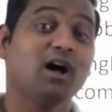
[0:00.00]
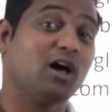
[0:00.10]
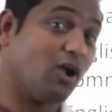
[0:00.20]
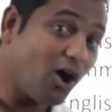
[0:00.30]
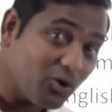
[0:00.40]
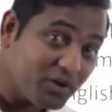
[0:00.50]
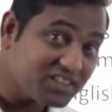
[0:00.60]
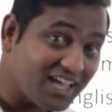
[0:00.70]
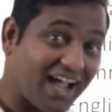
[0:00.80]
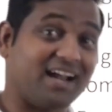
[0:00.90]
Along with
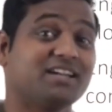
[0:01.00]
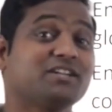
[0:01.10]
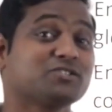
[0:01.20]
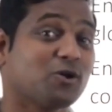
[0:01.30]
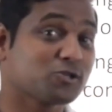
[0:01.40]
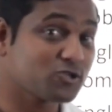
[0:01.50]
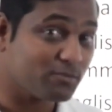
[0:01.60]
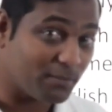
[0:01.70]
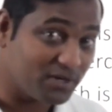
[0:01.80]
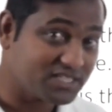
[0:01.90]
that, it is also
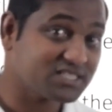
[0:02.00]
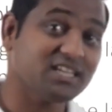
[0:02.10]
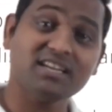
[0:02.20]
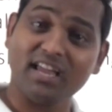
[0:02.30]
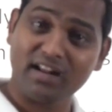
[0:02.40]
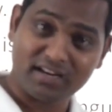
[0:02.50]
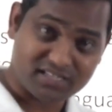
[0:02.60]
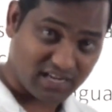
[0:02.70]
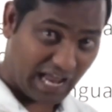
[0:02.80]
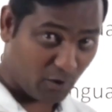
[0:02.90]
published in
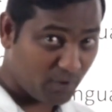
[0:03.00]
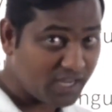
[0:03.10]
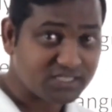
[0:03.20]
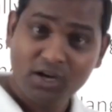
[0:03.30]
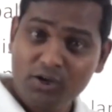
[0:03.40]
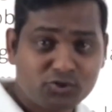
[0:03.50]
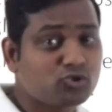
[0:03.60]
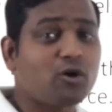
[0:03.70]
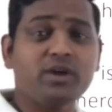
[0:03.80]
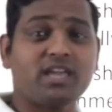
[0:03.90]
English language. So
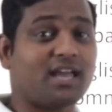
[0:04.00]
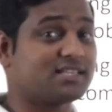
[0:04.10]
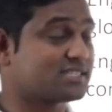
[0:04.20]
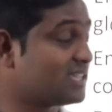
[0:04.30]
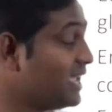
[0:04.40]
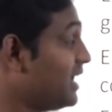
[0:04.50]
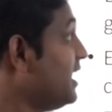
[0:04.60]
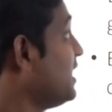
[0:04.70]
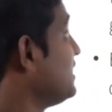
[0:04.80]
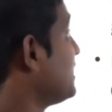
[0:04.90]
we can say
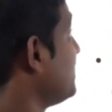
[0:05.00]
that